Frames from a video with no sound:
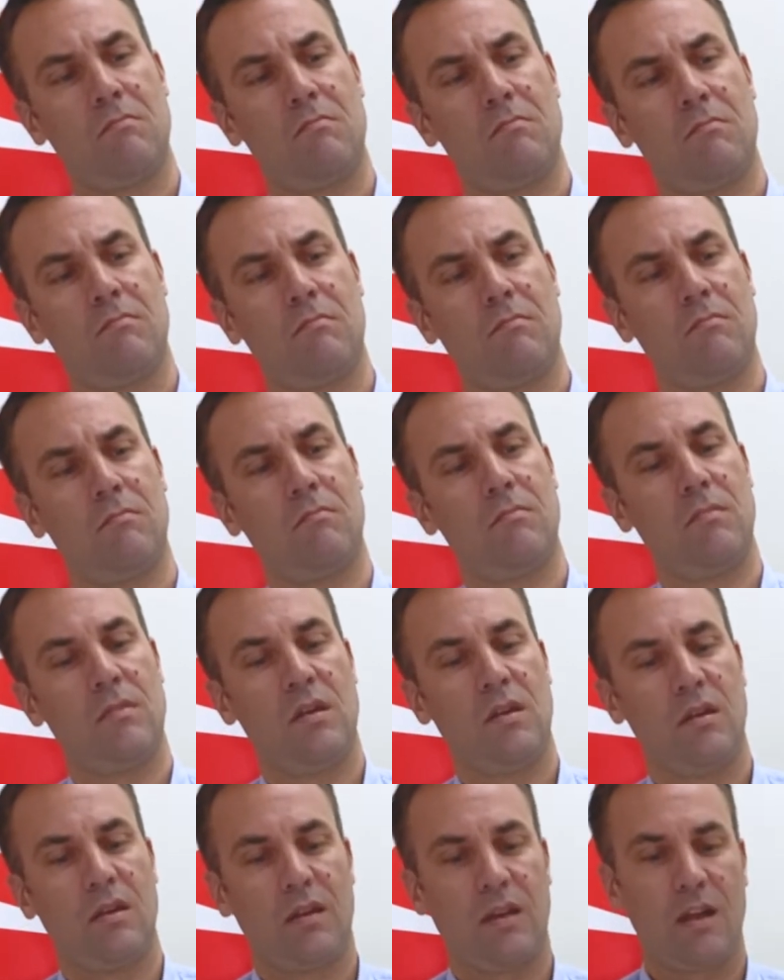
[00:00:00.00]

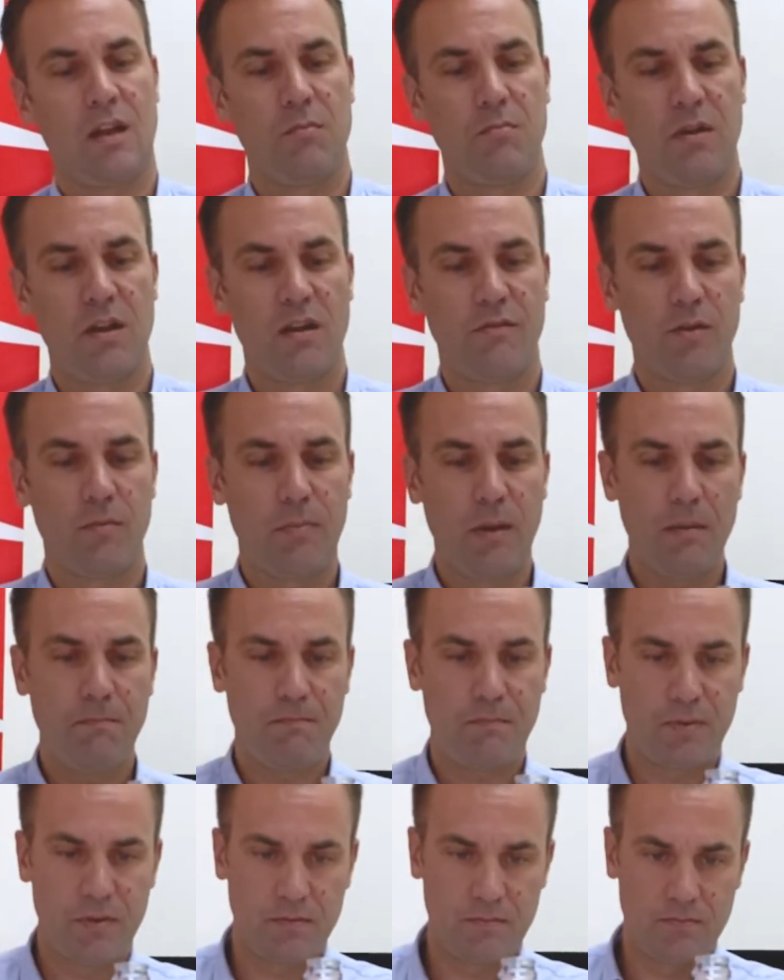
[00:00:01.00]
A bit of a
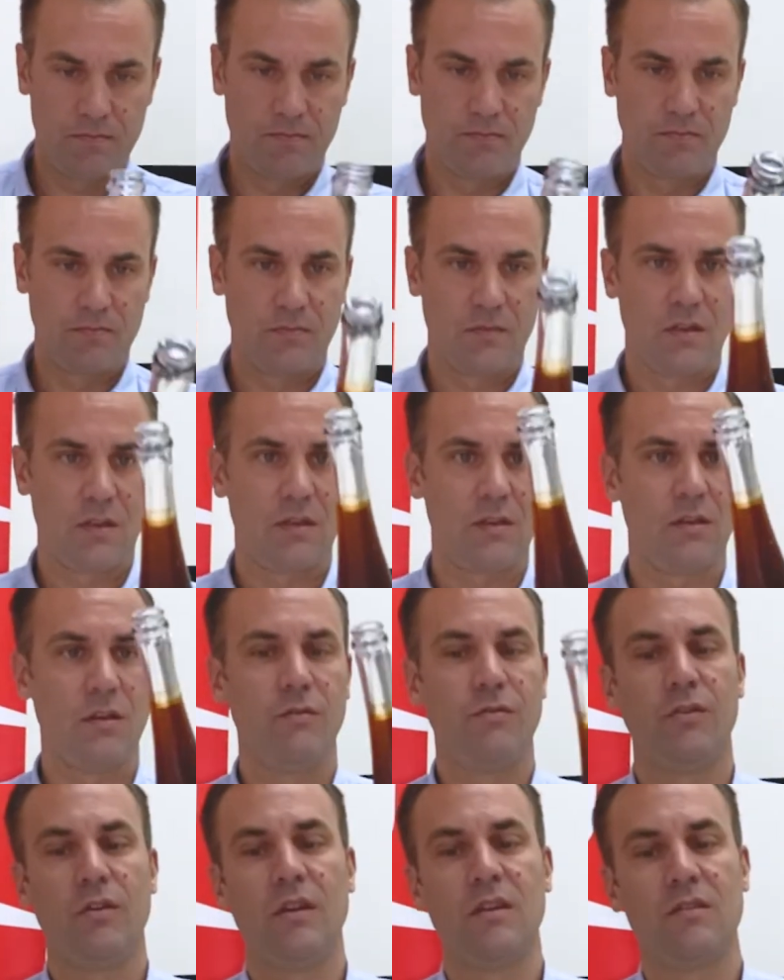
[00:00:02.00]
pop.
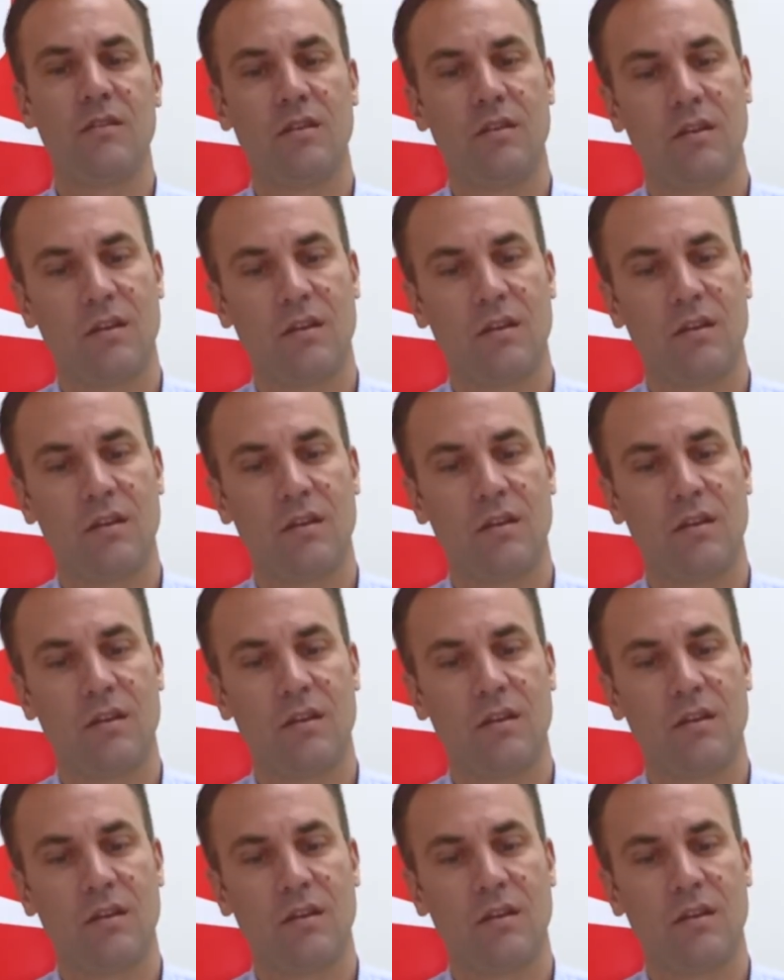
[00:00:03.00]
Right.